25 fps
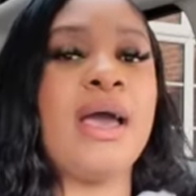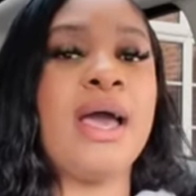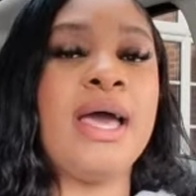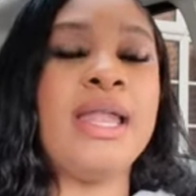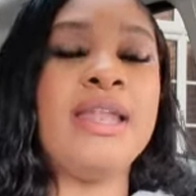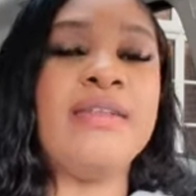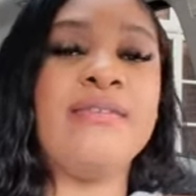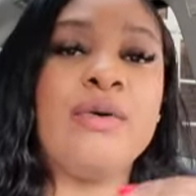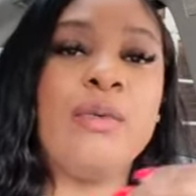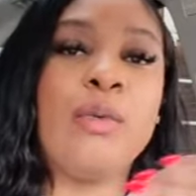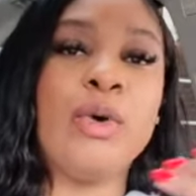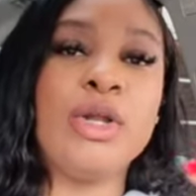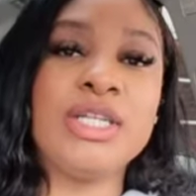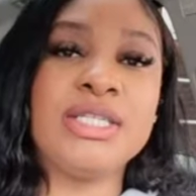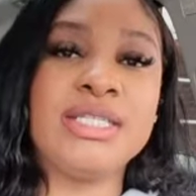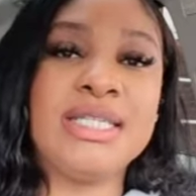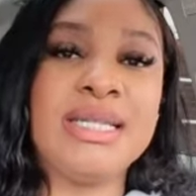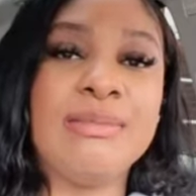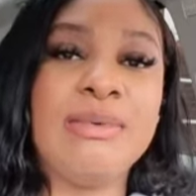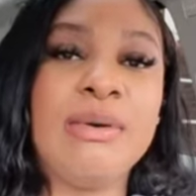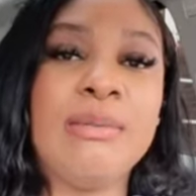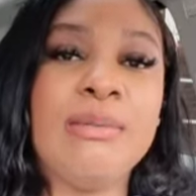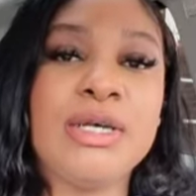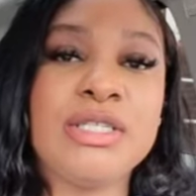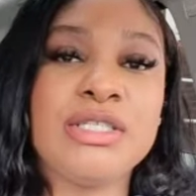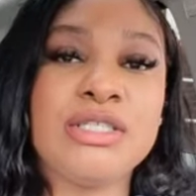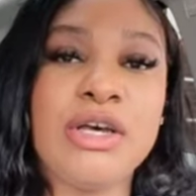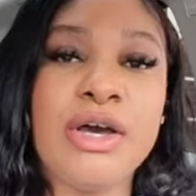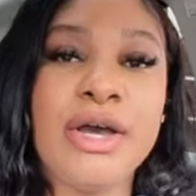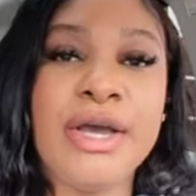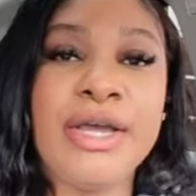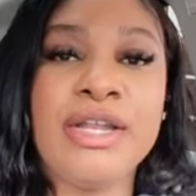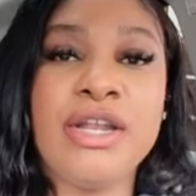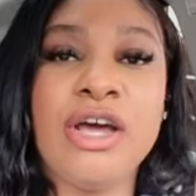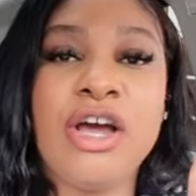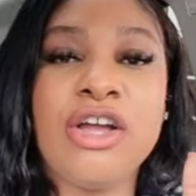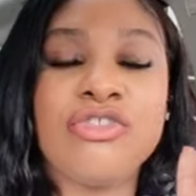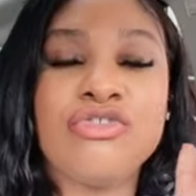And if I want to sleep on my
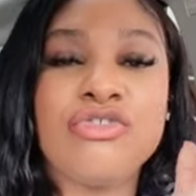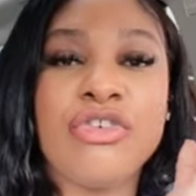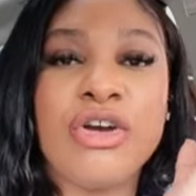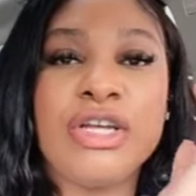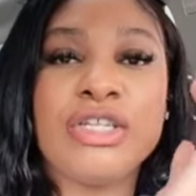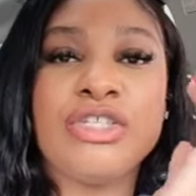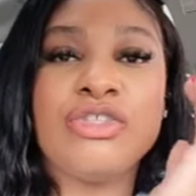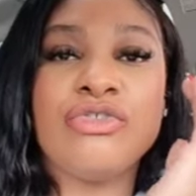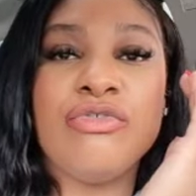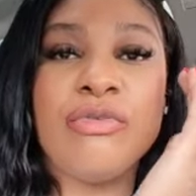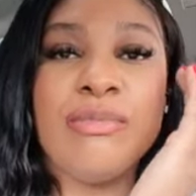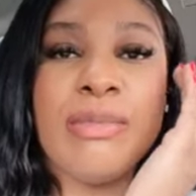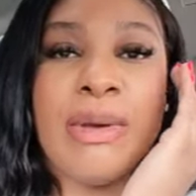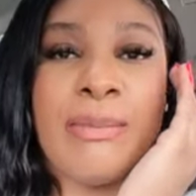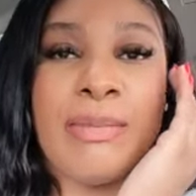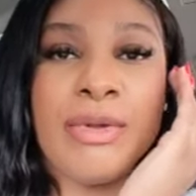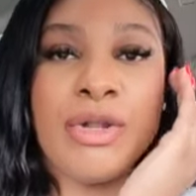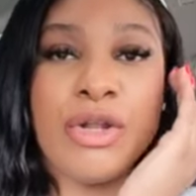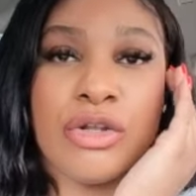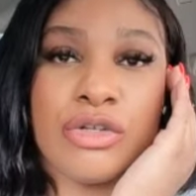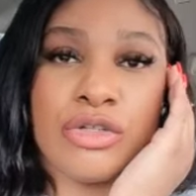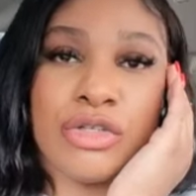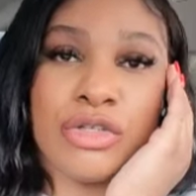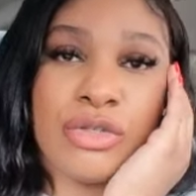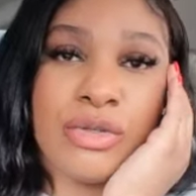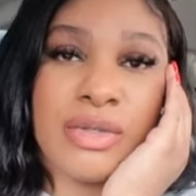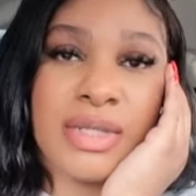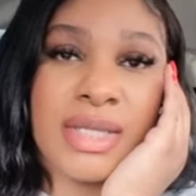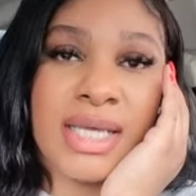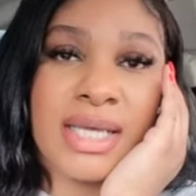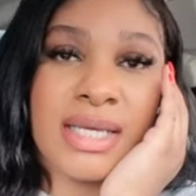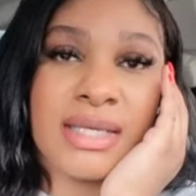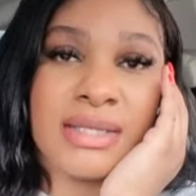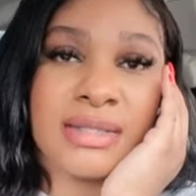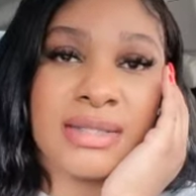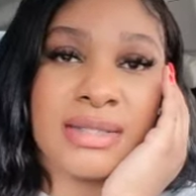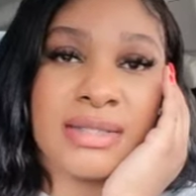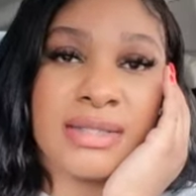side, I try to remember not to do
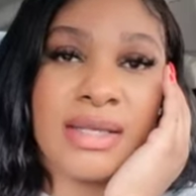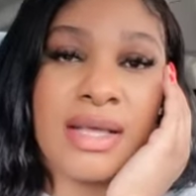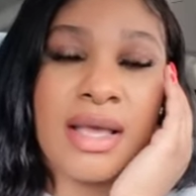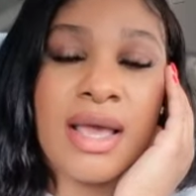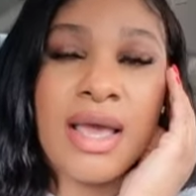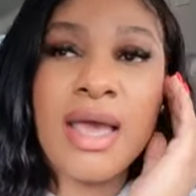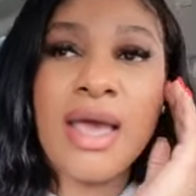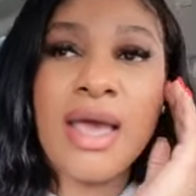this.